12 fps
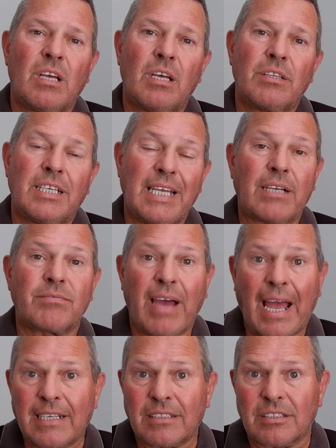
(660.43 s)
are the
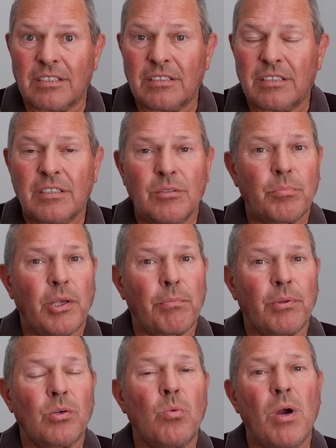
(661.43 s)
advisors and
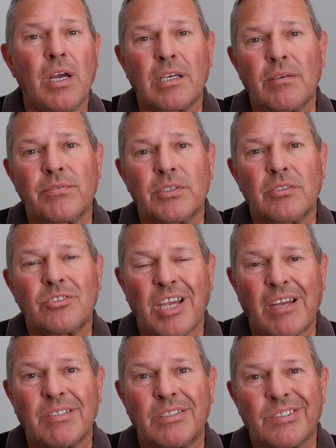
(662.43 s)
people who are working for
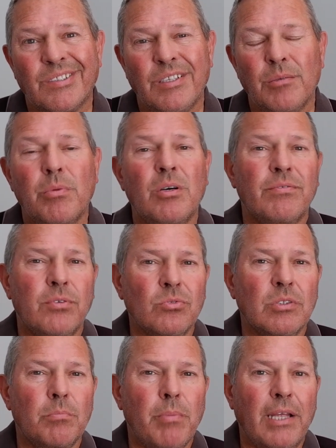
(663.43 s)
charity but are
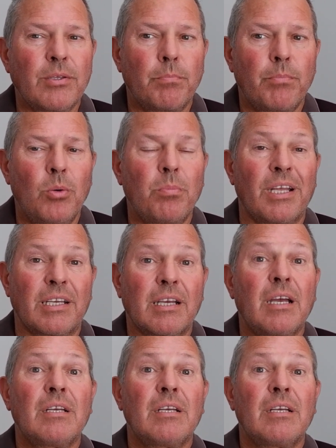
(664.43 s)
funded by the public.